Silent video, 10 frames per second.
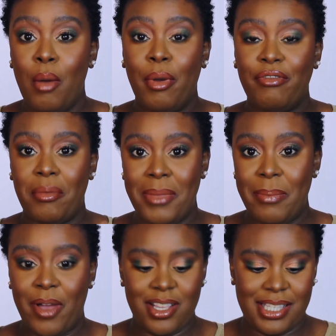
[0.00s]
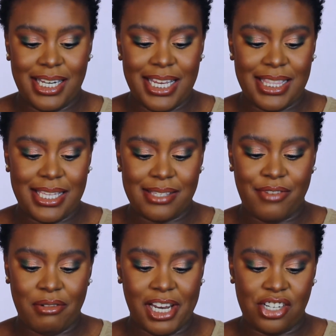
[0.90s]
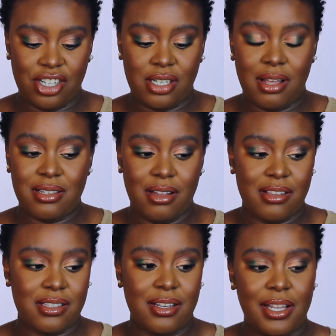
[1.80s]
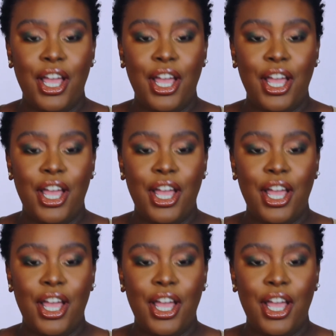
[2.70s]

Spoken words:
but for me personally, this foundation does last